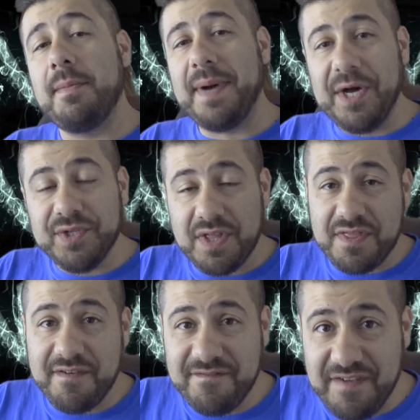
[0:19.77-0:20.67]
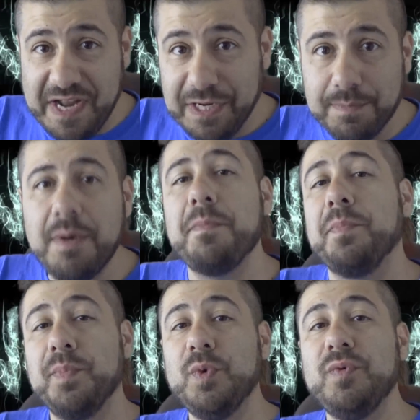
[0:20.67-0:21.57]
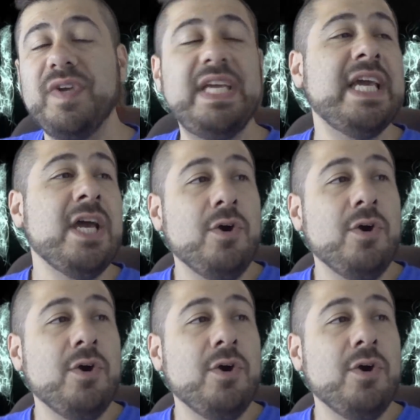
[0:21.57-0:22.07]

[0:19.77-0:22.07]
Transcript: about the Venom movie,